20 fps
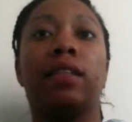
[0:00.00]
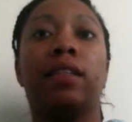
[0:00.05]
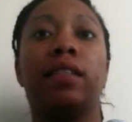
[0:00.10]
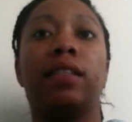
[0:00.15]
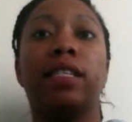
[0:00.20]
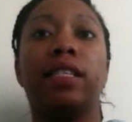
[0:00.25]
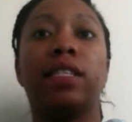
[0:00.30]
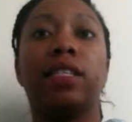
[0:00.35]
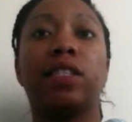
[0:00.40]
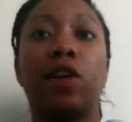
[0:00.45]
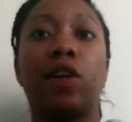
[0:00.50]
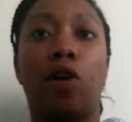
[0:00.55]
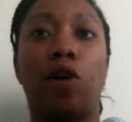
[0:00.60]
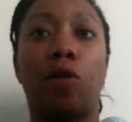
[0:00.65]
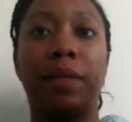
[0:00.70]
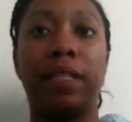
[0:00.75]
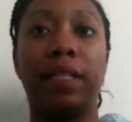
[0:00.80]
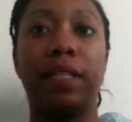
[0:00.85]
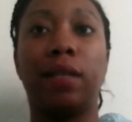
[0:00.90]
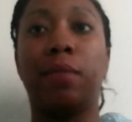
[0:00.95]
This can all
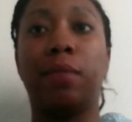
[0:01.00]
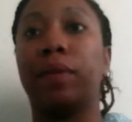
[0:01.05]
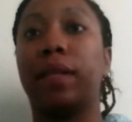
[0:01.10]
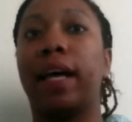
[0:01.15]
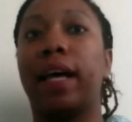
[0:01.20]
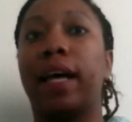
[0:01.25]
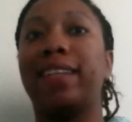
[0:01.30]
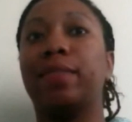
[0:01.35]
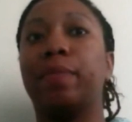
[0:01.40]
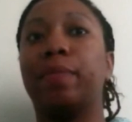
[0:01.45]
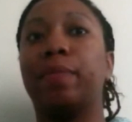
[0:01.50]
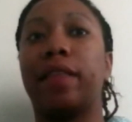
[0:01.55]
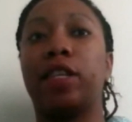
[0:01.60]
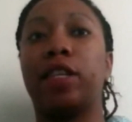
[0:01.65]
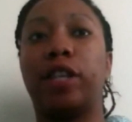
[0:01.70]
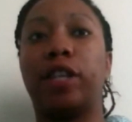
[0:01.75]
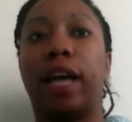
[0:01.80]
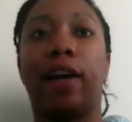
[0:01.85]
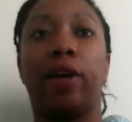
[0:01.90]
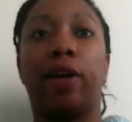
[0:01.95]
be symbolized by the
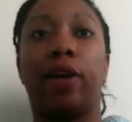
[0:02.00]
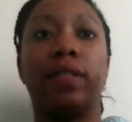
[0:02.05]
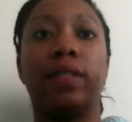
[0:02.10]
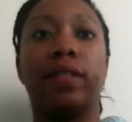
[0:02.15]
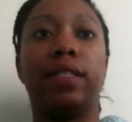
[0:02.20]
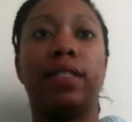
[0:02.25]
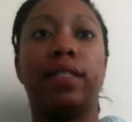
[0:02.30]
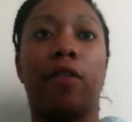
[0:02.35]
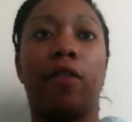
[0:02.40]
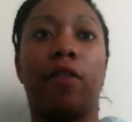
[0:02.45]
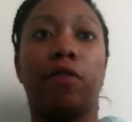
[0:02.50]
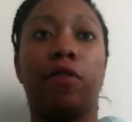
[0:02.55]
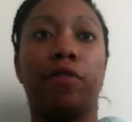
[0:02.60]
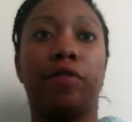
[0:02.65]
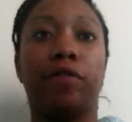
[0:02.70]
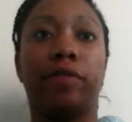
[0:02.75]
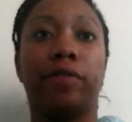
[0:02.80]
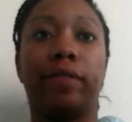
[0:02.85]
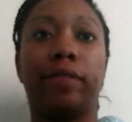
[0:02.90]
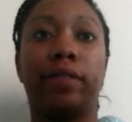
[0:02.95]
shadow itself.